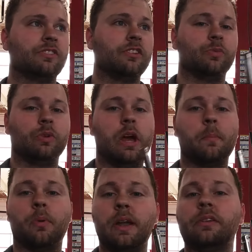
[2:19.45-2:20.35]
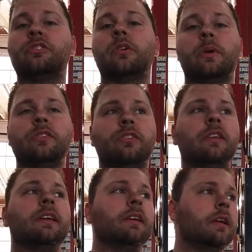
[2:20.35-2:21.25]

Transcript: These will not break so easily.